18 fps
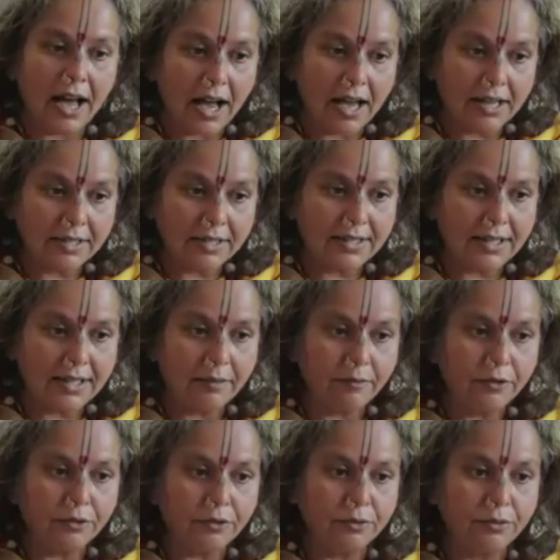Ask
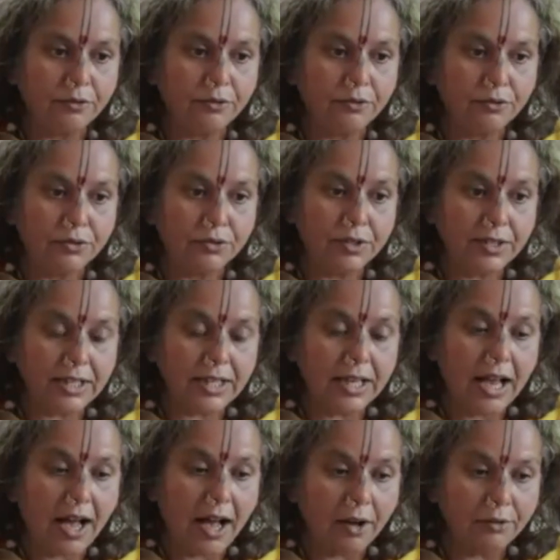them to
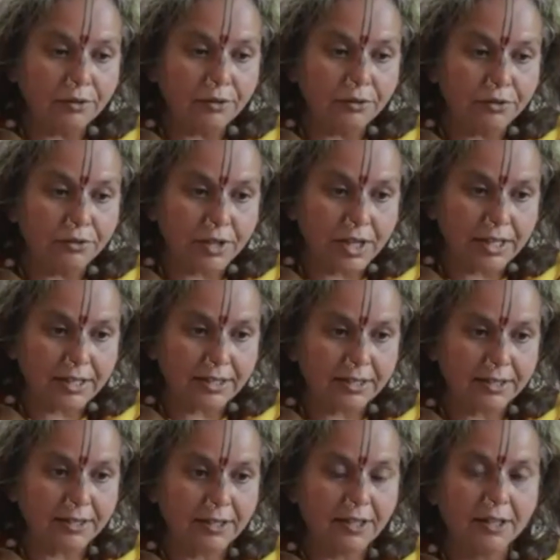see how to
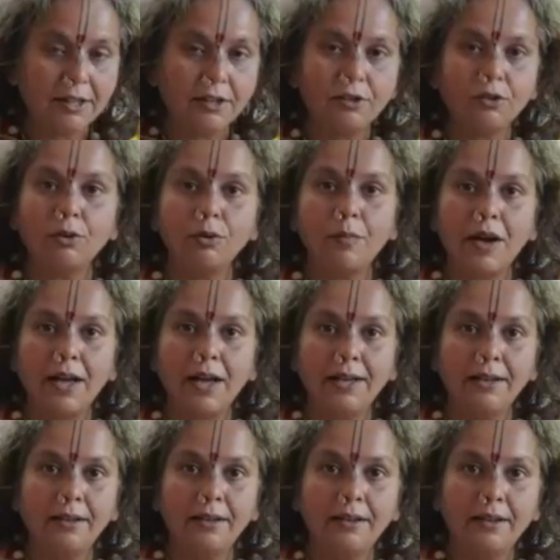dress
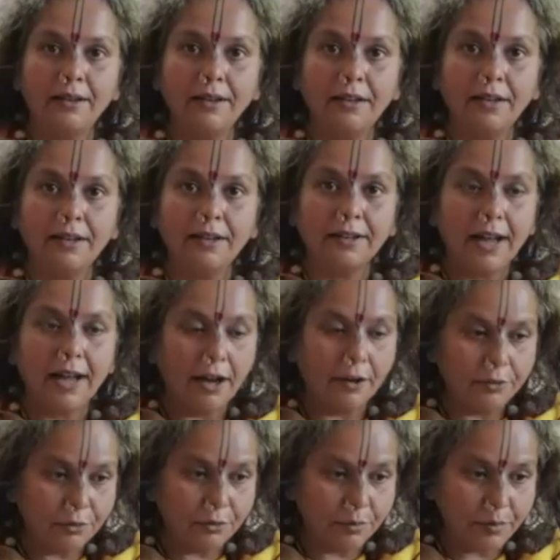Gopal,
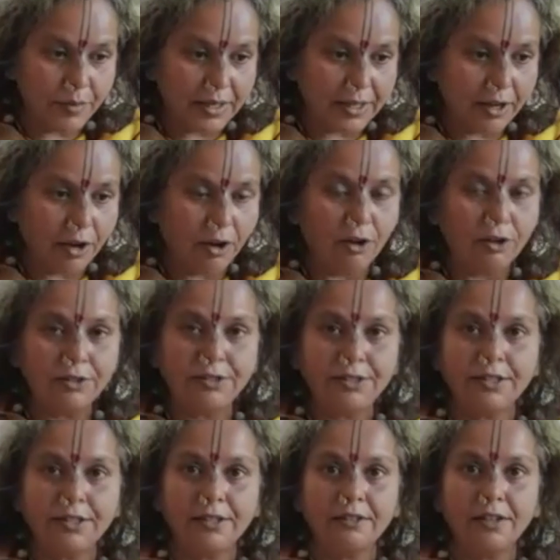how to make an
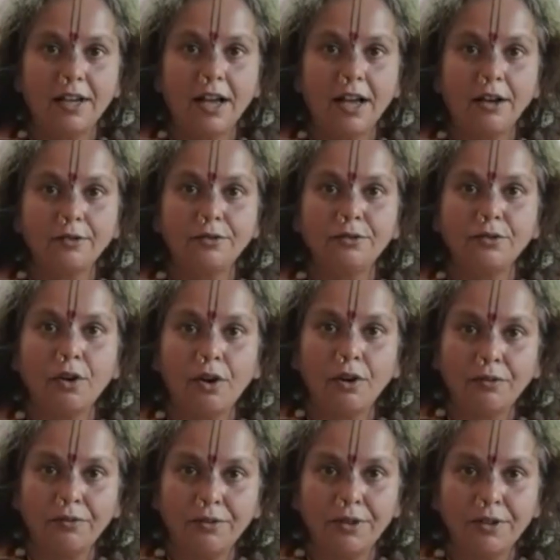altar, how to
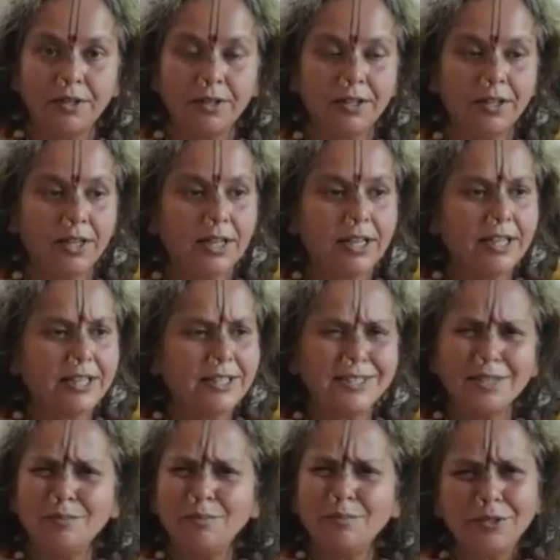offer
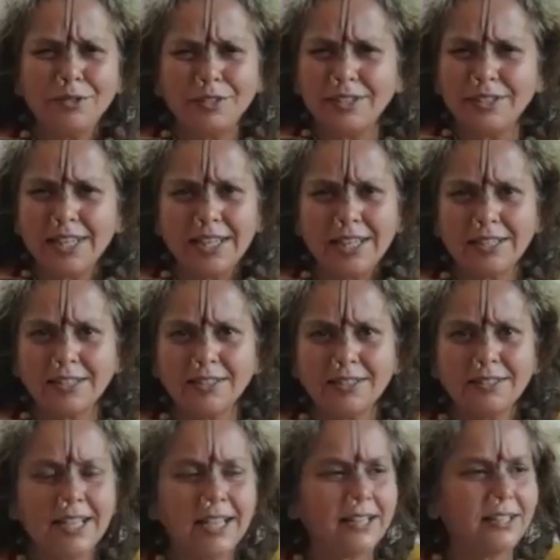simple
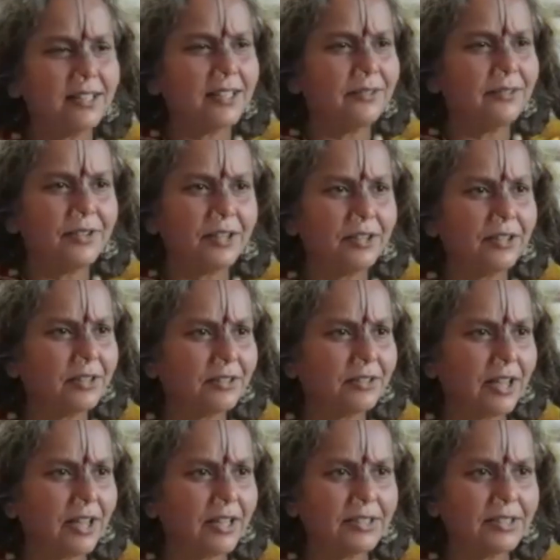things that if
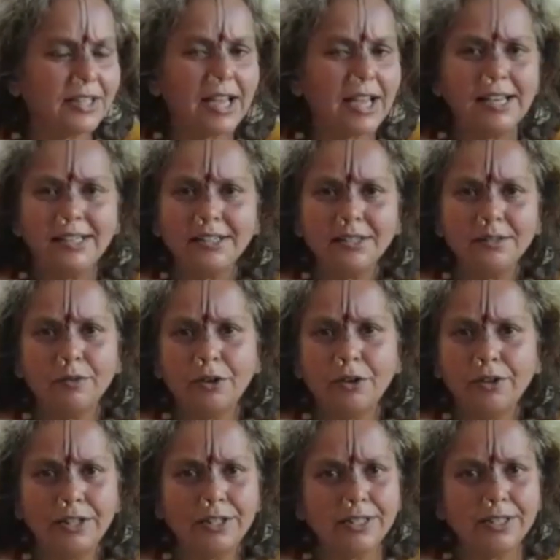a child is
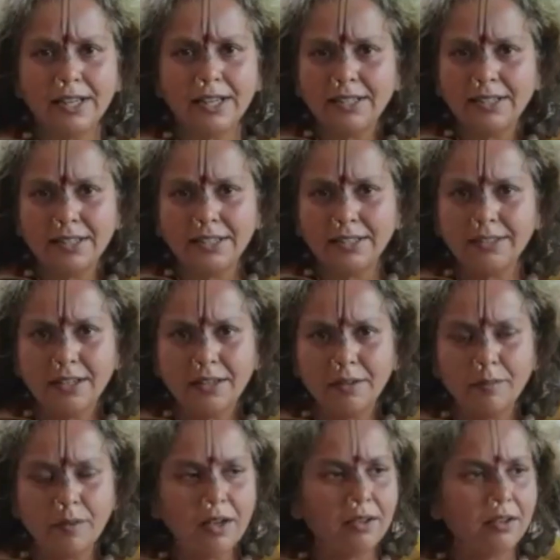born in Sanatana
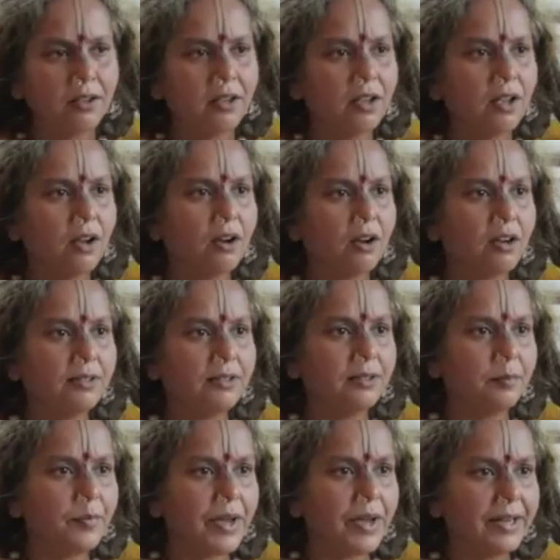Dharma or
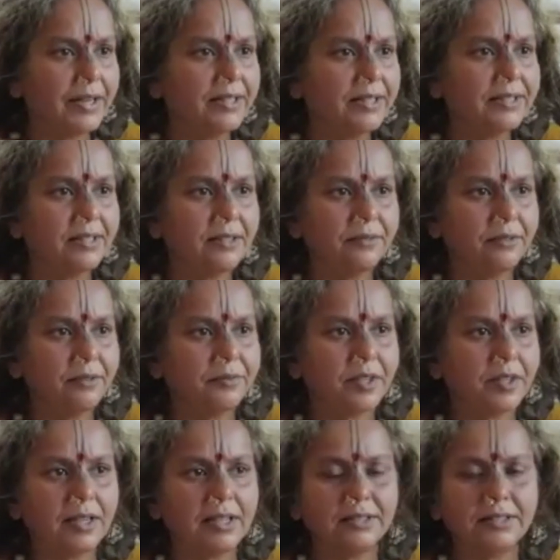the parents are from
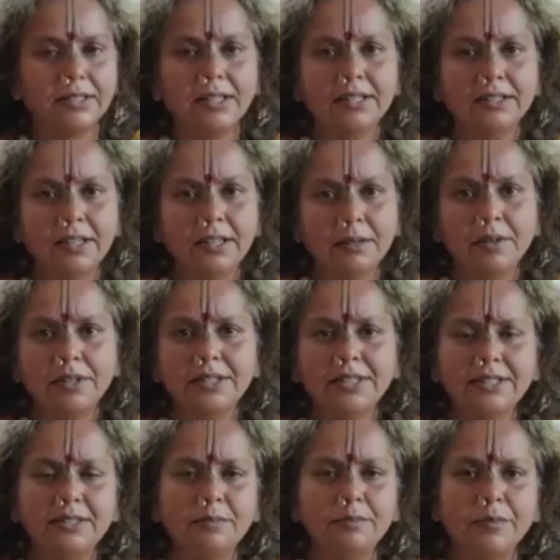Sanatana Dharma,
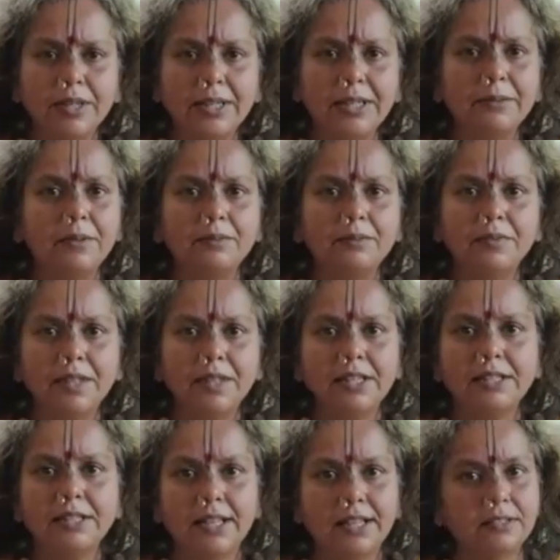these minimum
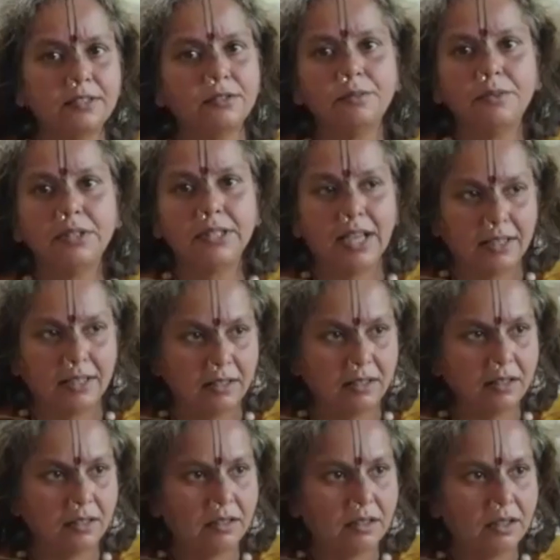things has to be
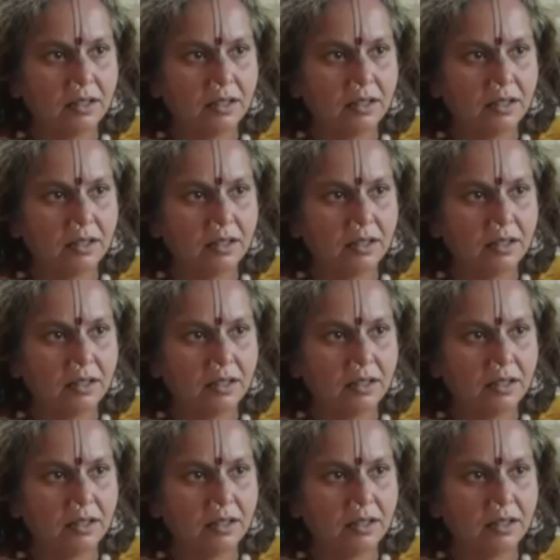done.